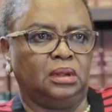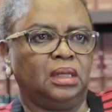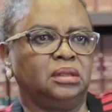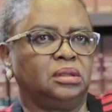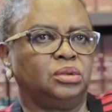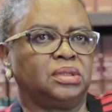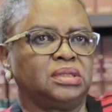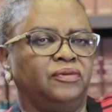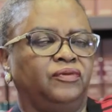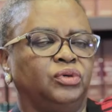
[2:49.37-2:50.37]
It was
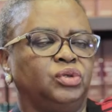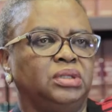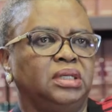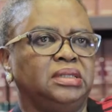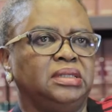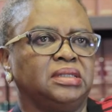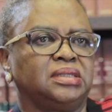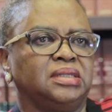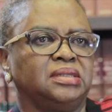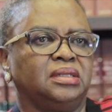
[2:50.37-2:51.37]
unfortunate in the
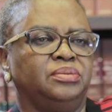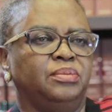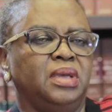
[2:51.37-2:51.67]
sense that